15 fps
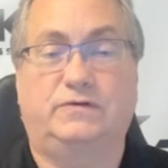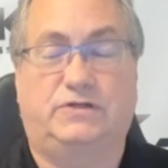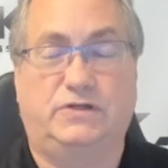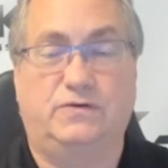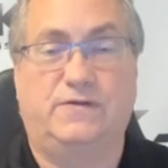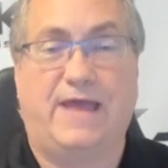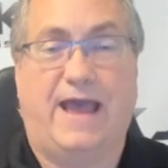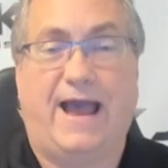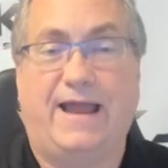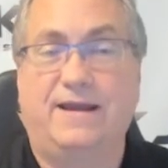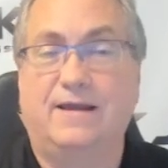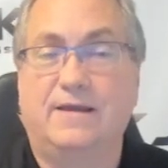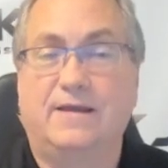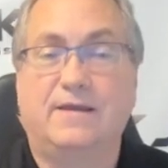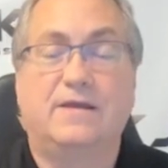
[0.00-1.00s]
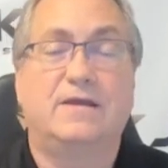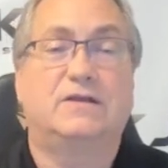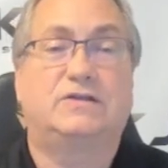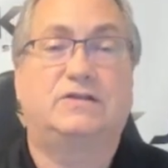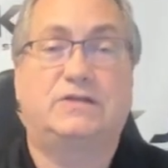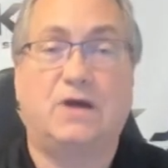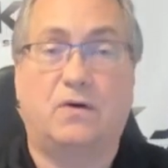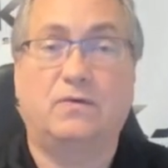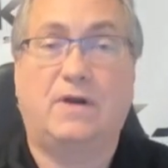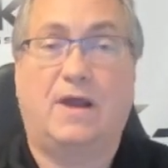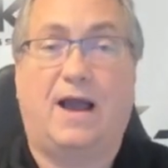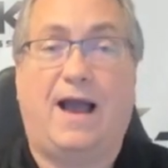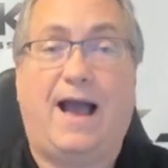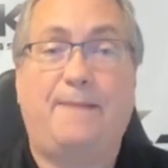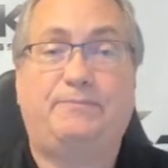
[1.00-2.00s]
do that. Don't
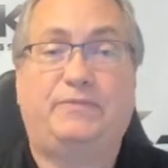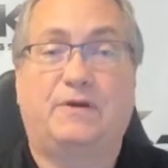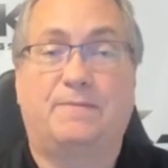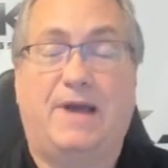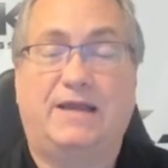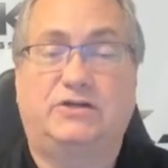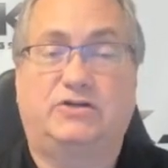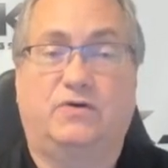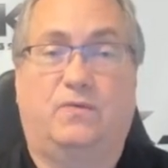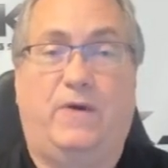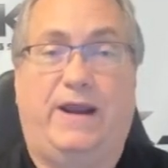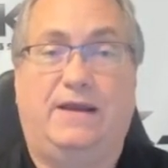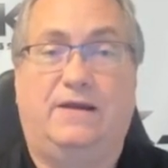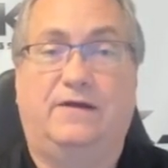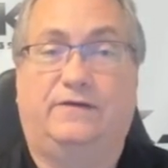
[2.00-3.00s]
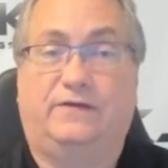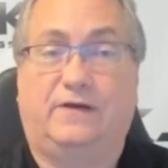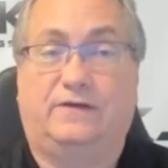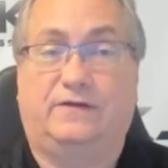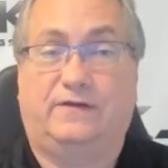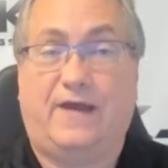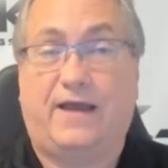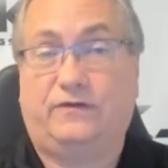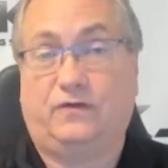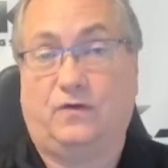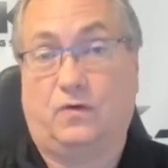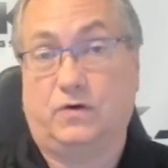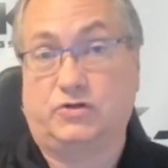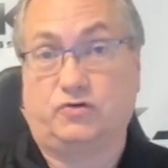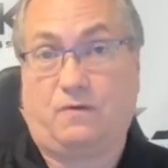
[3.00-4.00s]
optimize your way to success,
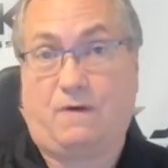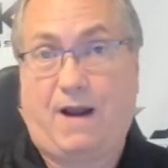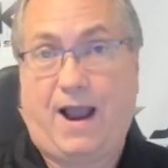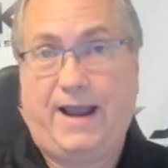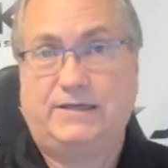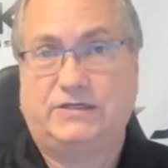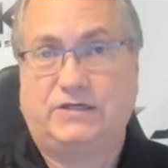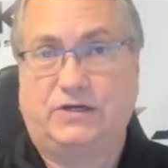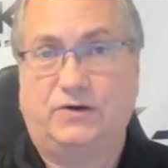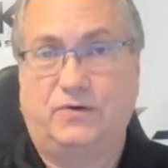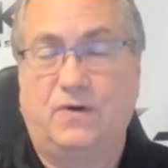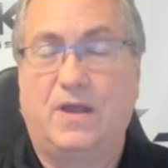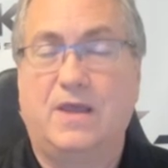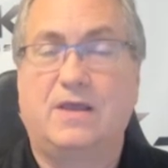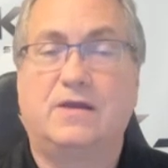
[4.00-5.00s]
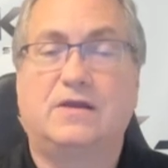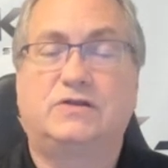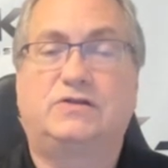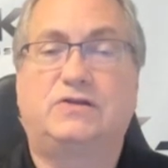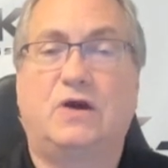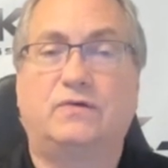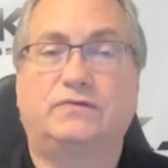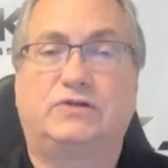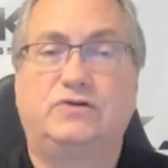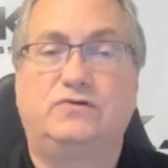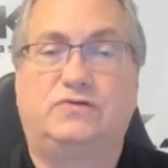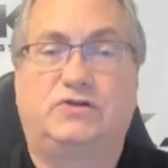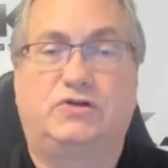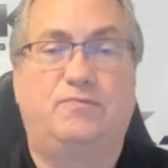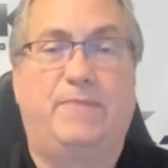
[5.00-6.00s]
or try to. Don't do
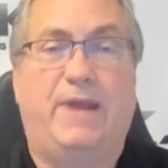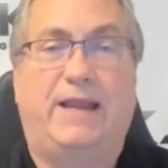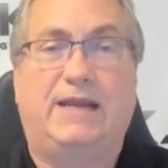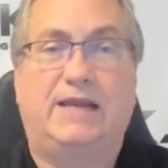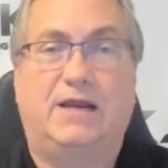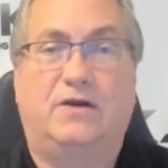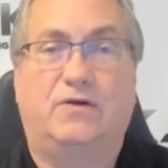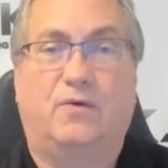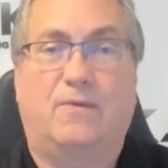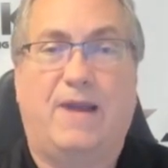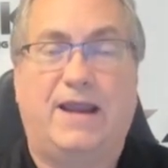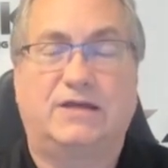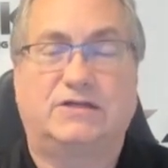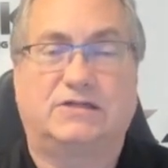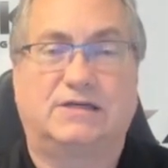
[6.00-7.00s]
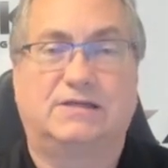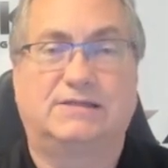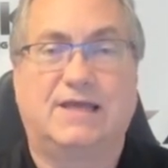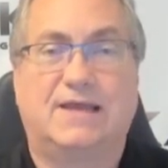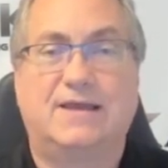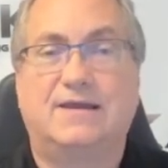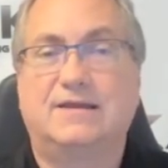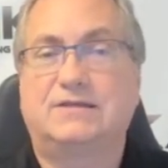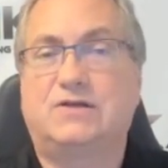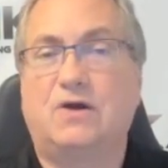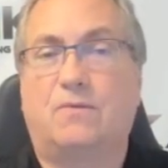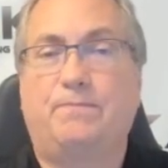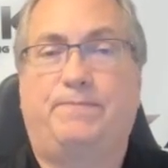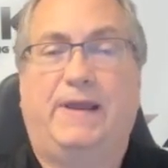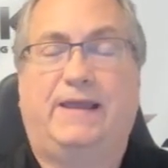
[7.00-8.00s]
too many iterations.
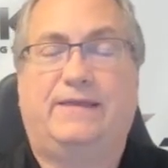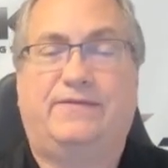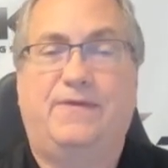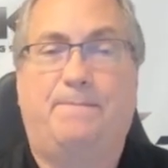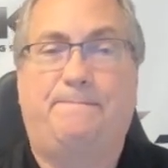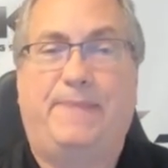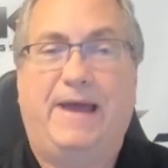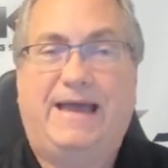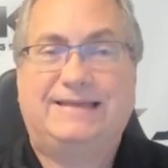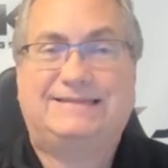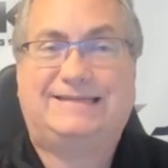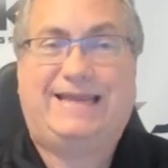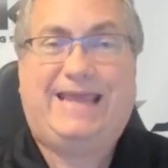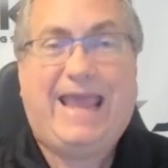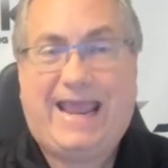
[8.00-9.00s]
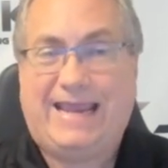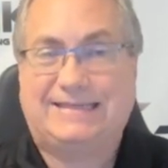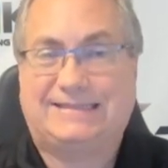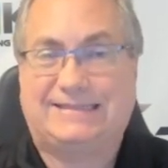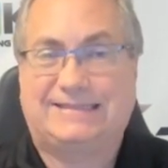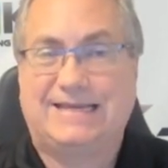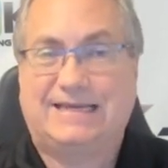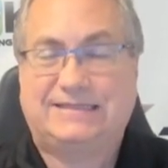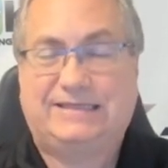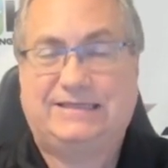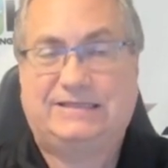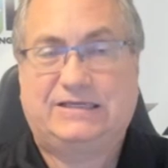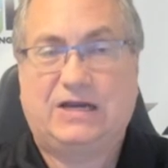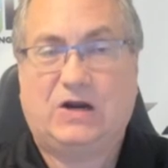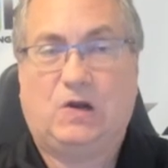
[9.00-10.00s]
Don't pick the best case
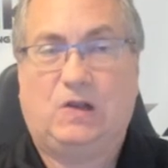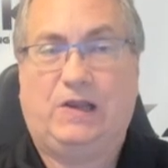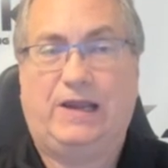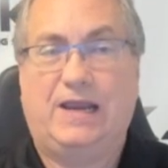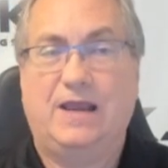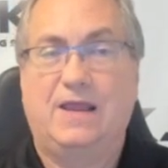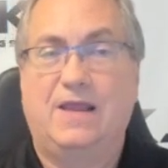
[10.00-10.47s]
necessarily.